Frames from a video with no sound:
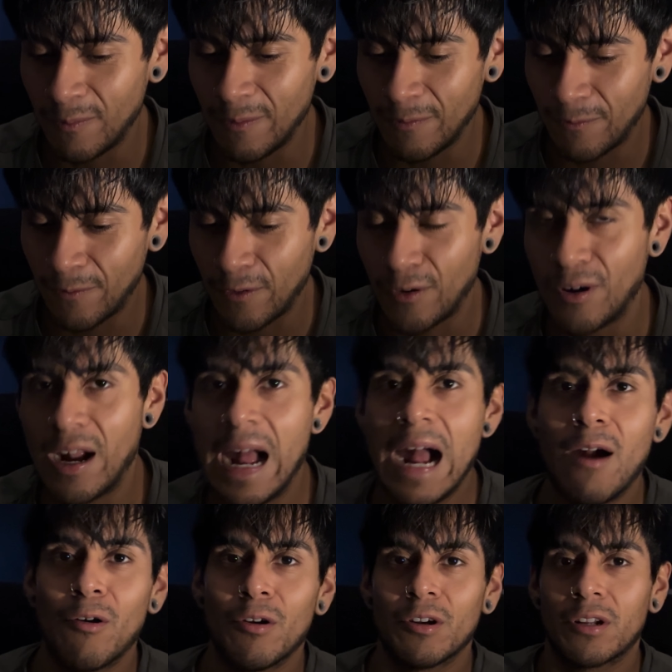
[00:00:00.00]
for
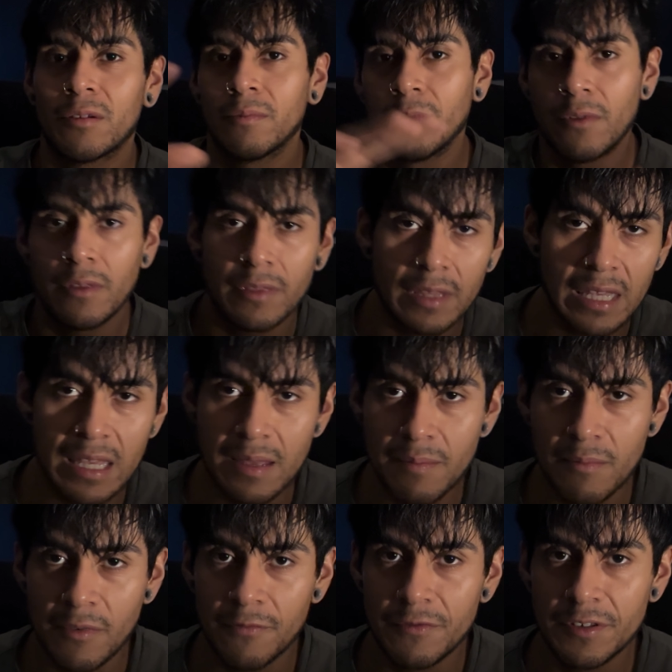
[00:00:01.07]
our
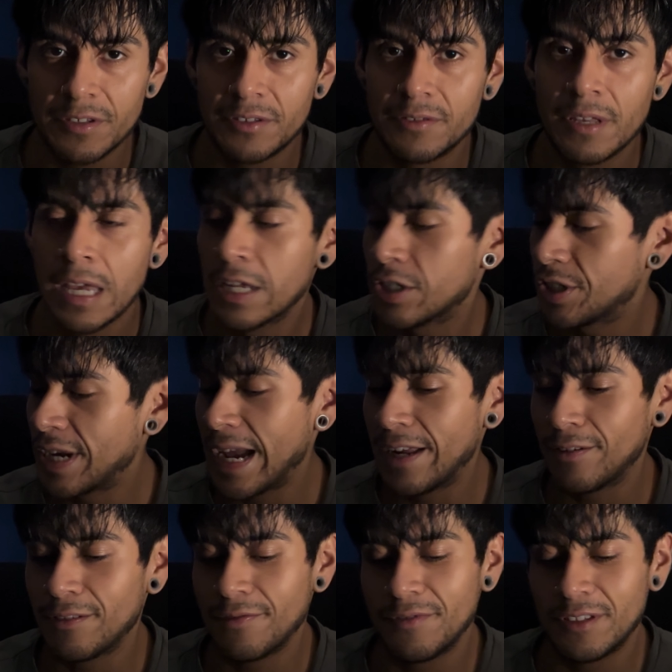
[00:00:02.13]
theme of this
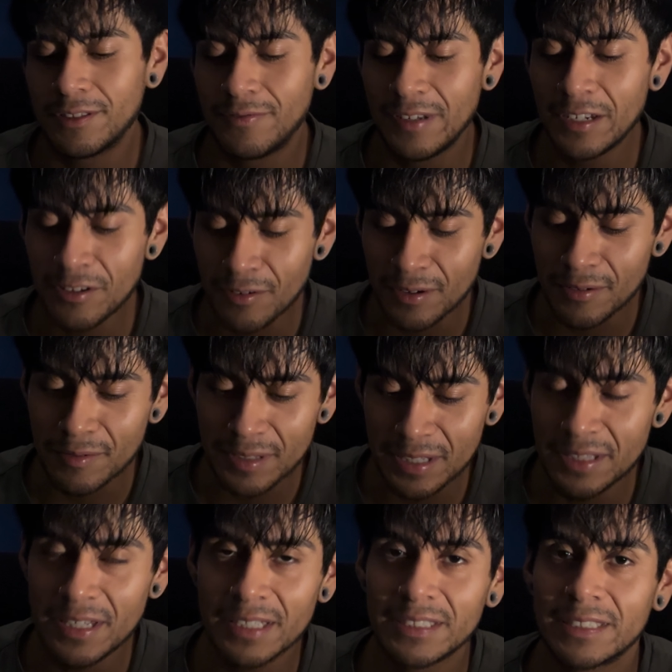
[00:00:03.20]
channel, of this video, it really
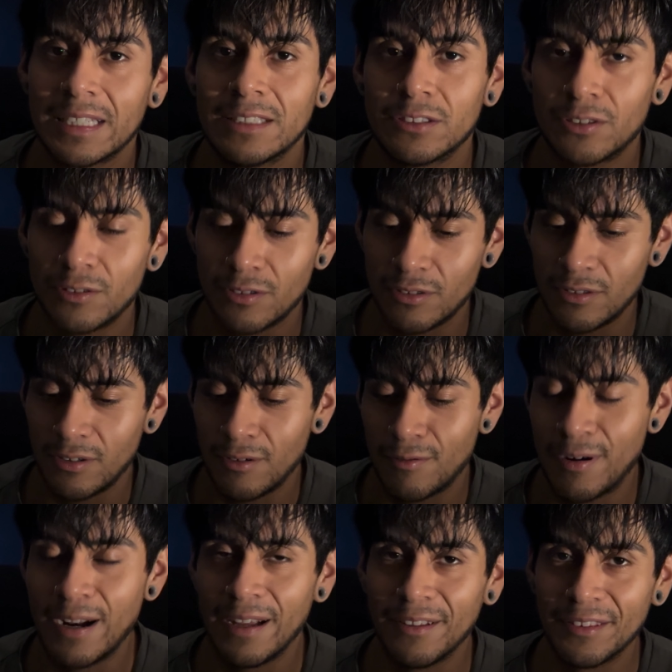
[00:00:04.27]
does center
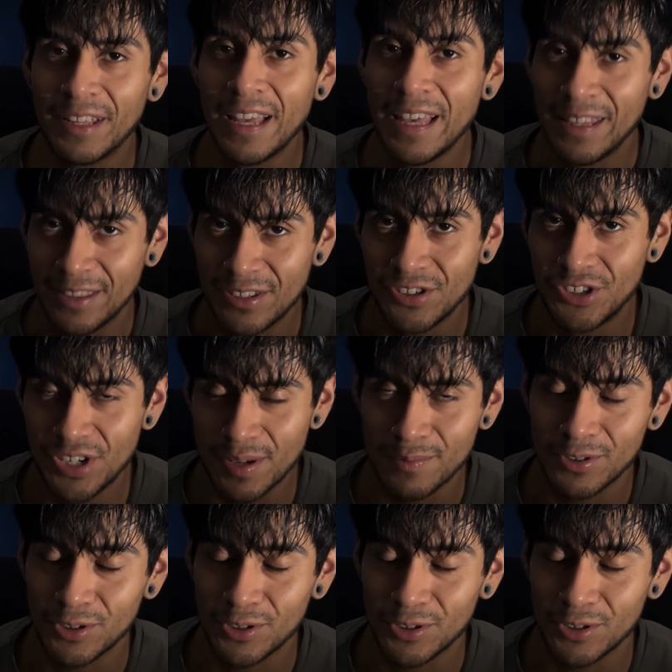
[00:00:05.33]
around the gym.